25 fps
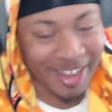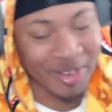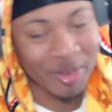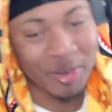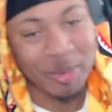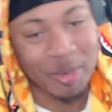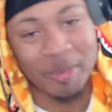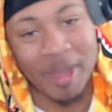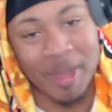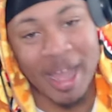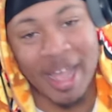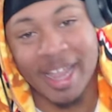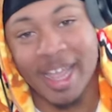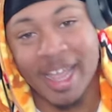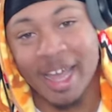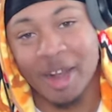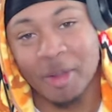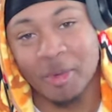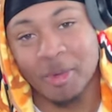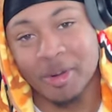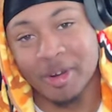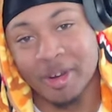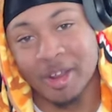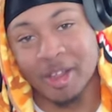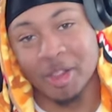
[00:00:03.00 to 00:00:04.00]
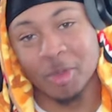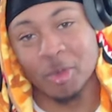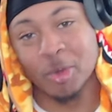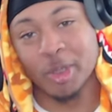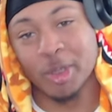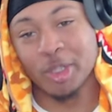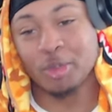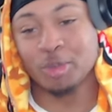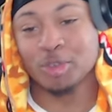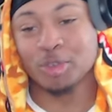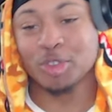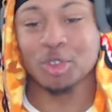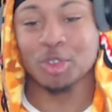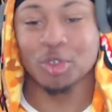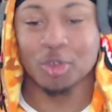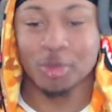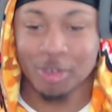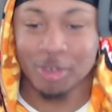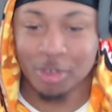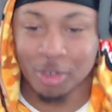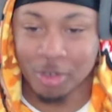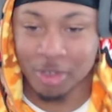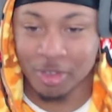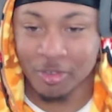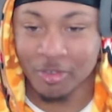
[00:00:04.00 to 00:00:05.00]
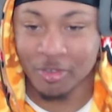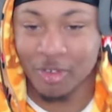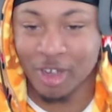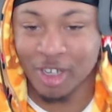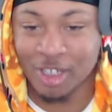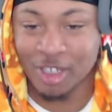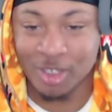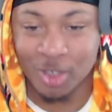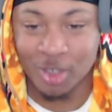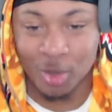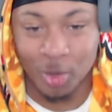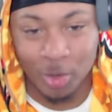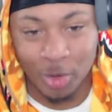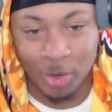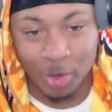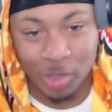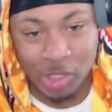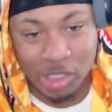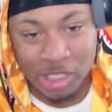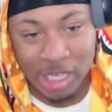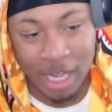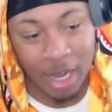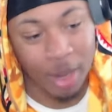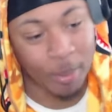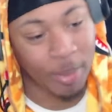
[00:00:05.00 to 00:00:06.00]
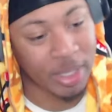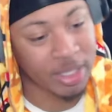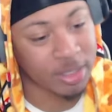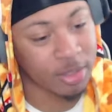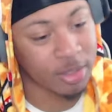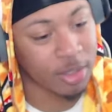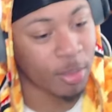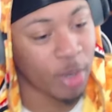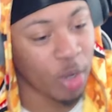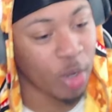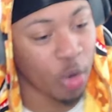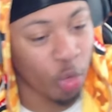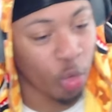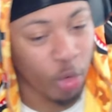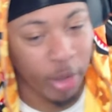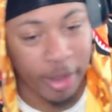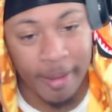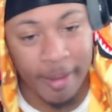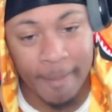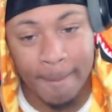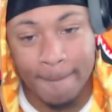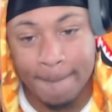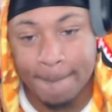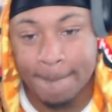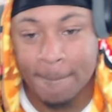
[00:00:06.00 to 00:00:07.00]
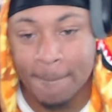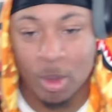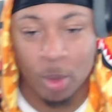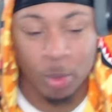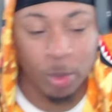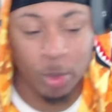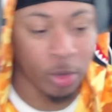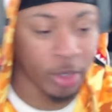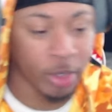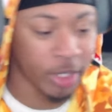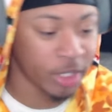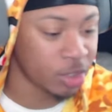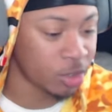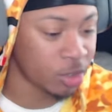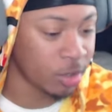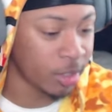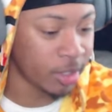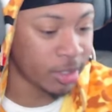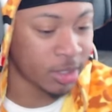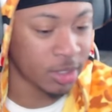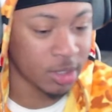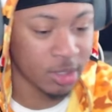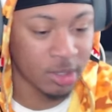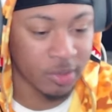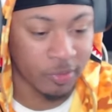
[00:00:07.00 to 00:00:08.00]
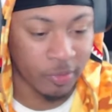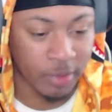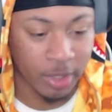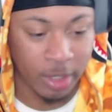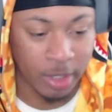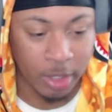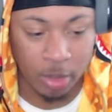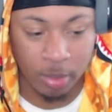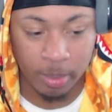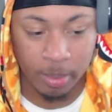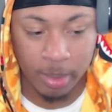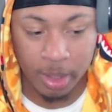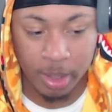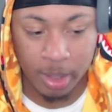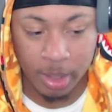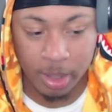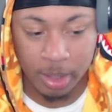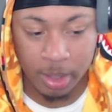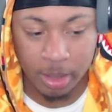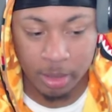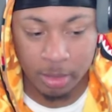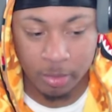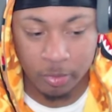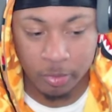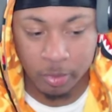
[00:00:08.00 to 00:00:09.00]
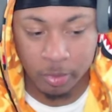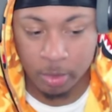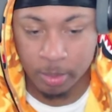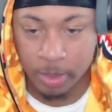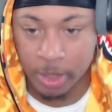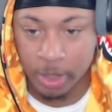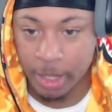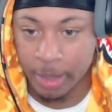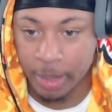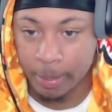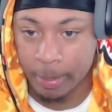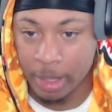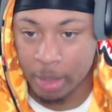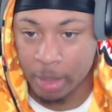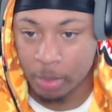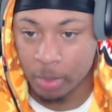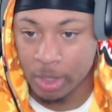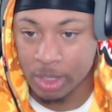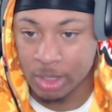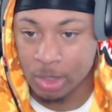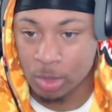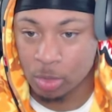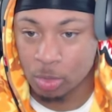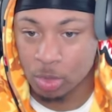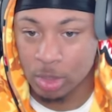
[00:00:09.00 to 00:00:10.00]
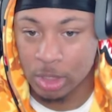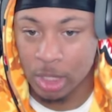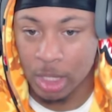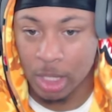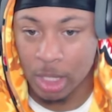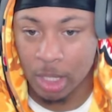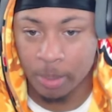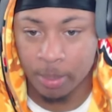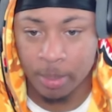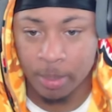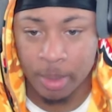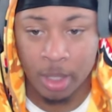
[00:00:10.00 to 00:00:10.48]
We're back at it with another one, YouTube. You know what the fuck is going on. Shout out my summer queen. We're gonna get straight into this video, man. You feel me? I ain't by the way, it's no time.